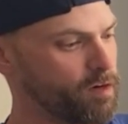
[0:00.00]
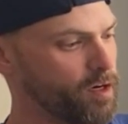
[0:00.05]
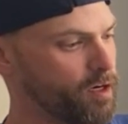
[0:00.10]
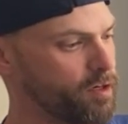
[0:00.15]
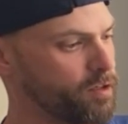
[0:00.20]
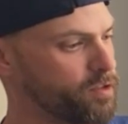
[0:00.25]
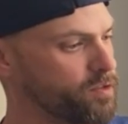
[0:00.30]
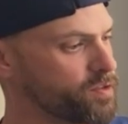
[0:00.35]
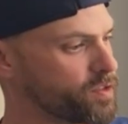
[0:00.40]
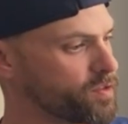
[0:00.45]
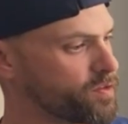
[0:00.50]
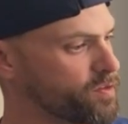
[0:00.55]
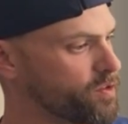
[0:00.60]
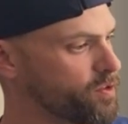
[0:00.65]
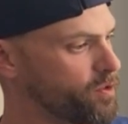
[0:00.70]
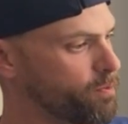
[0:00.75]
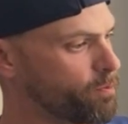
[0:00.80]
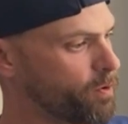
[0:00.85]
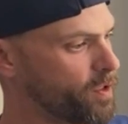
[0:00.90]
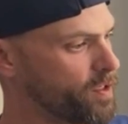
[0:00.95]
for how to use it.
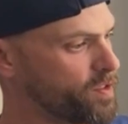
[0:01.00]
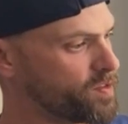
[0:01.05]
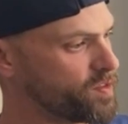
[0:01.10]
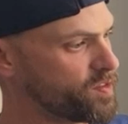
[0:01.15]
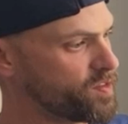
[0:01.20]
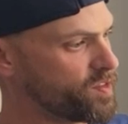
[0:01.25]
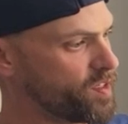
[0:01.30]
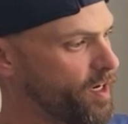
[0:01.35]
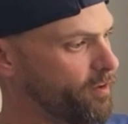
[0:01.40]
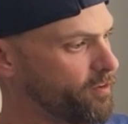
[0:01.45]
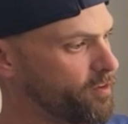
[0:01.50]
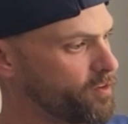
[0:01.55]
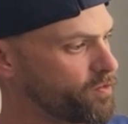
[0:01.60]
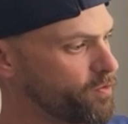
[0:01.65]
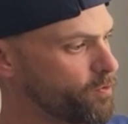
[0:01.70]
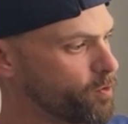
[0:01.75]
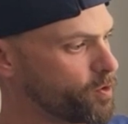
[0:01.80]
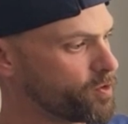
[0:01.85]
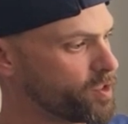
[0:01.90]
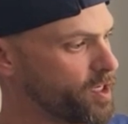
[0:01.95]
So you place the stylus
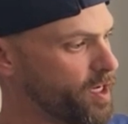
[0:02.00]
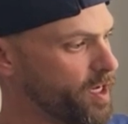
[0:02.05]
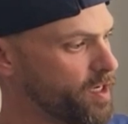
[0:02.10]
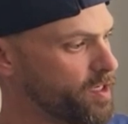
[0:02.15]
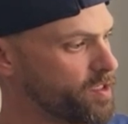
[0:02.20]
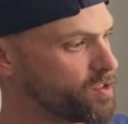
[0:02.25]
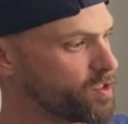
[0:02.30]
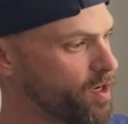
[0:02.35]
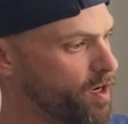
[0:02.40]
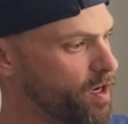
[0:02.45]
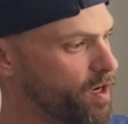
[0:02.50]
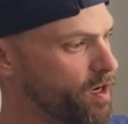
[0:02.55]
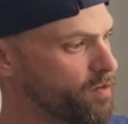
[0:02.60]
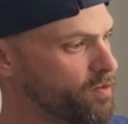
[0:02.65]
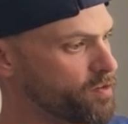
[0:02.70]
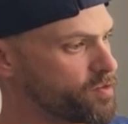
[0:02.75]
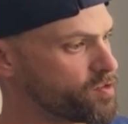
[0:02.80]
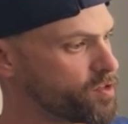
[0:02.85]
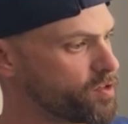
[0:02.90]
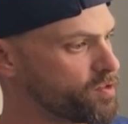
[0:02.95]
force gauge
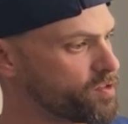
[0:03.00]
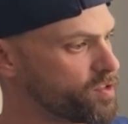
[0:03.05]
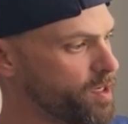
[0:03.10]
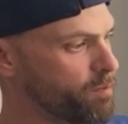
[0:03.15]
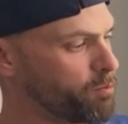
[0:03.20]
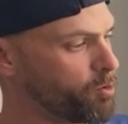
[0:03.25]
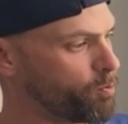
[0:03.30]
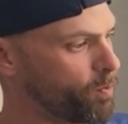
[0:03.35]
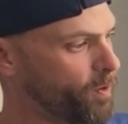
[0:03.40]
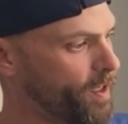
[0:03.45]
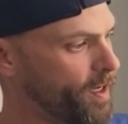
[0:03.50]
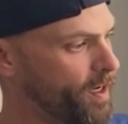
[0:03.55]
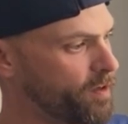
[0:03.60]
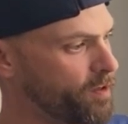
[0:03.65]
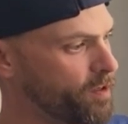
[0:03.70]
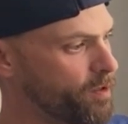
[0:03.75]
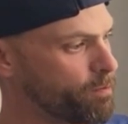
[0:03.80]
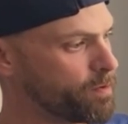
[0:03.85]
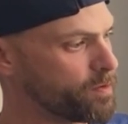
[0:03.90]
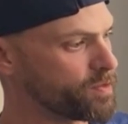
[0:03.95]
on the turntable
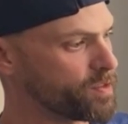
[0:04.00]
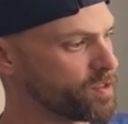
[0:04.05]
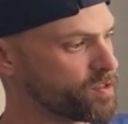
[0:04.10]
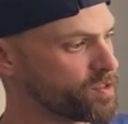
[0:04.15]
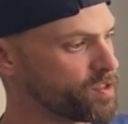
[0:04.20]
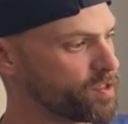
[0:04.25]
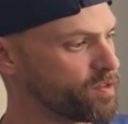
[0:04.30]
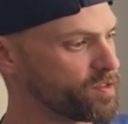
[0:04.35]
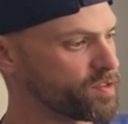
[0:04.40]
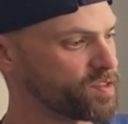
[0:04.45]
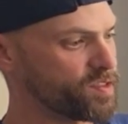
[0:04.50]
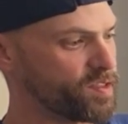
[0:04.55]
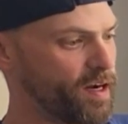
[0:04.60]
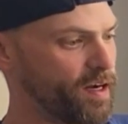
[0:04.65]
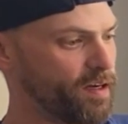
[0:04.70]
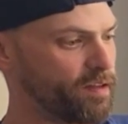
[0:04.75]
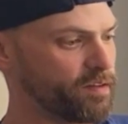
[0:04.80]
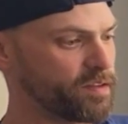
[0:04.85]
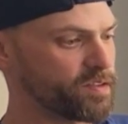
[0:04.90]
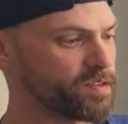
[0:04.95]
platter, position the
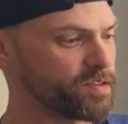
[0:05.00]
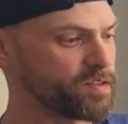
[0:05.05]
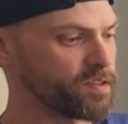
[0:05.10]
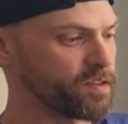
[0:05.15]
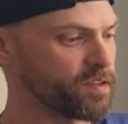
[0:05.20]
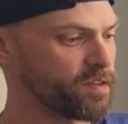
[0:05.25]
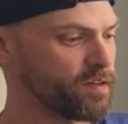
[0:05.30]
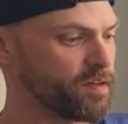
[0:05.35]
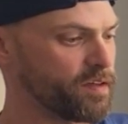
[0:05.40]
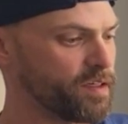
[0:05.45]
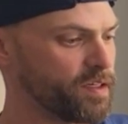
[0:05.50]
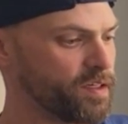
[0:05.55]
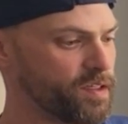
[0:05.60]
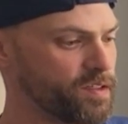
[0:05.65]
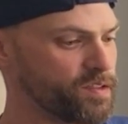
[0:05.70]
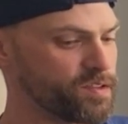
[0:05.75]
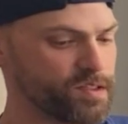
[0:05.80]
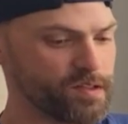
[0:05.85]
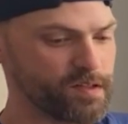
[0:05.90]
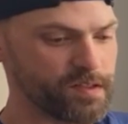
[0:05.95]
stylus
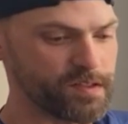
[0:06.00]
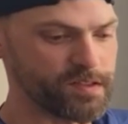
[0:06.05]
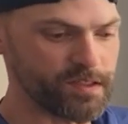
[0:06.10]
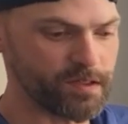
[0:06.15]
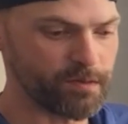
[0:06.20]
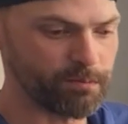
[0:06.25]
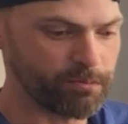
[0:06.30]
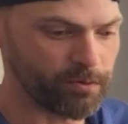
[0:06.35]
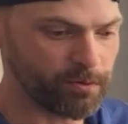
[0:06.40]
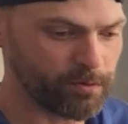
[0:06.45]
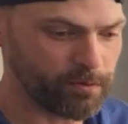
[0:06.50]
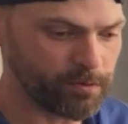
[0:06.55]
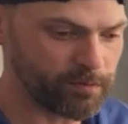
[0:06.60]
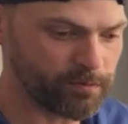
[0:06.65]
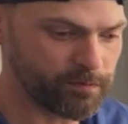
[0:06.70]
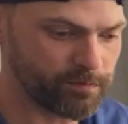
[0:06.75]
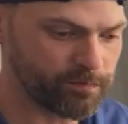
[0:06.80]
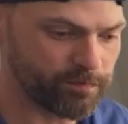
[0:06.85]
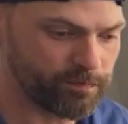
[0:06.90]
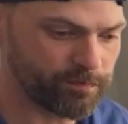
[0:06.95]
into the dimple